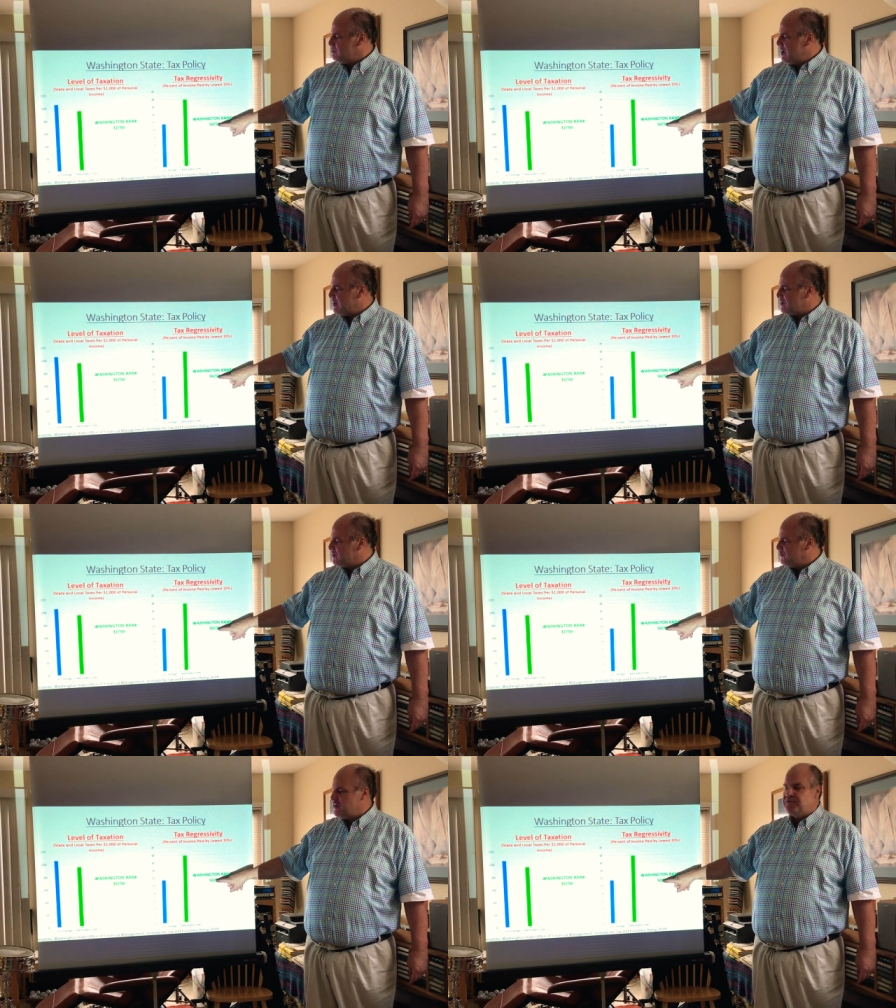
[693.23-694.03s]
makes
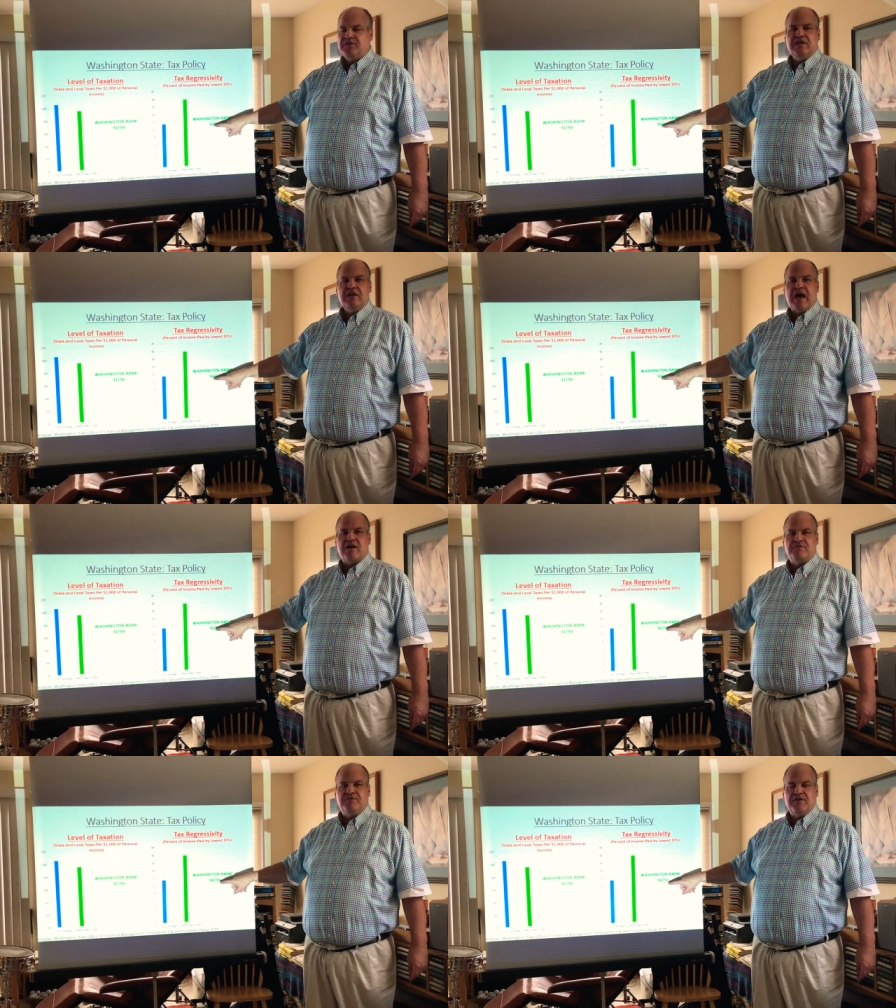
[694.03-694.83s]
us 50
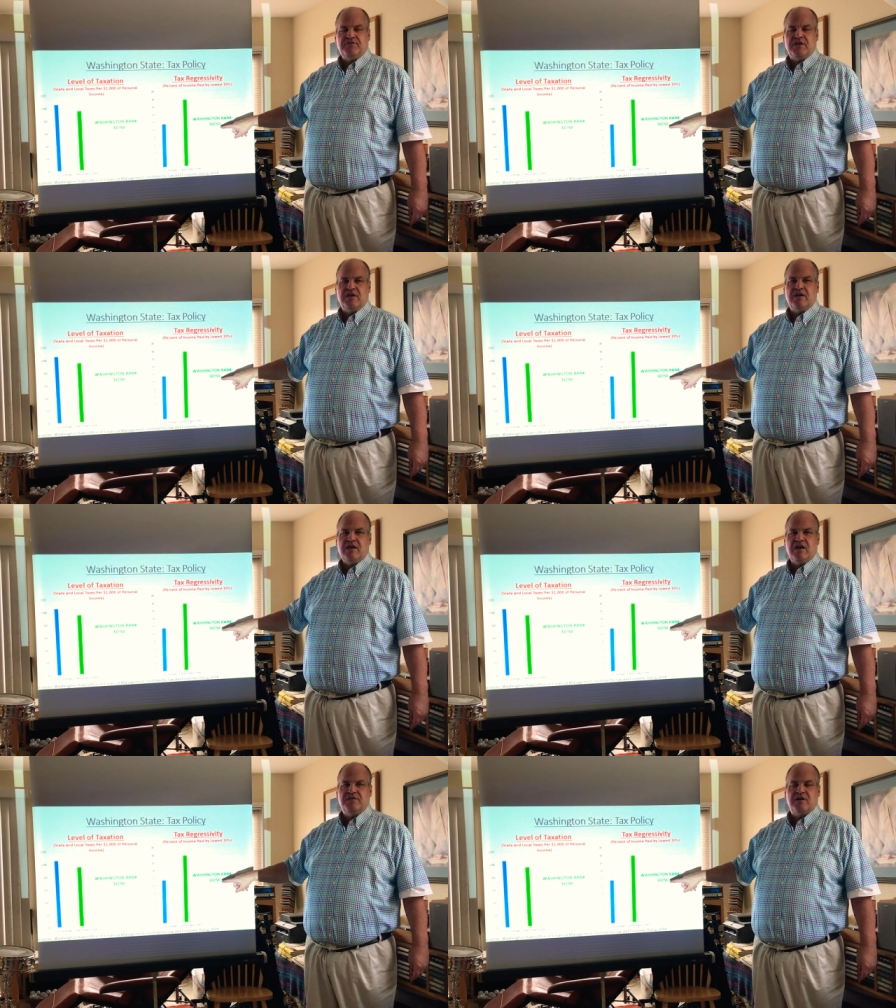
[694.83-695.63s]
out of 50
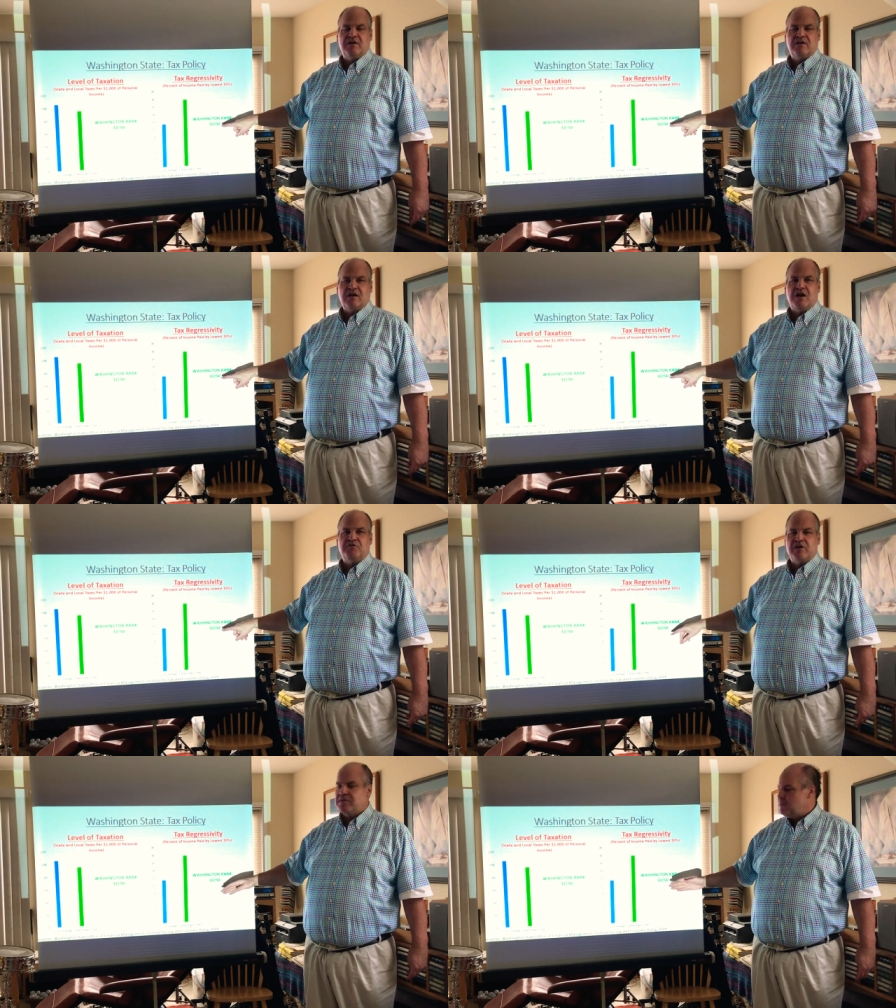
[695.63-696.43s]
in the
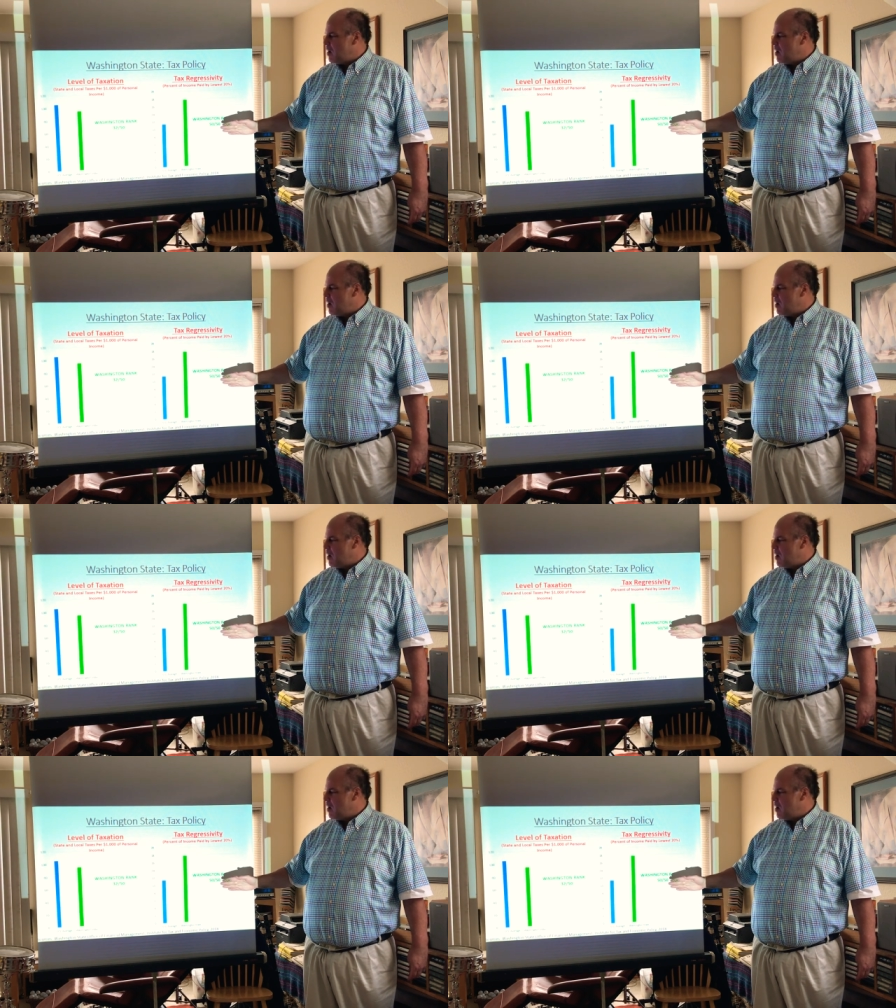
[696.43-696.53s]
country.